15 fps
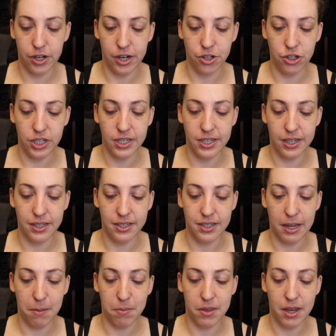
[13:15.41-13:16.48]
and she said the
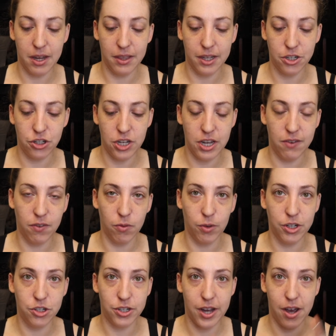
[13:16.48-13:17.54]
same thing, that she even
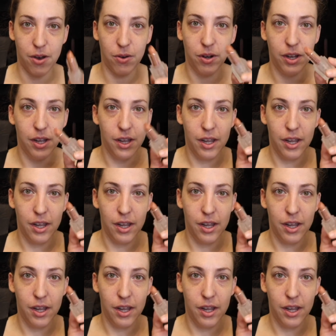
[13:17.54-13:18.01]
reached out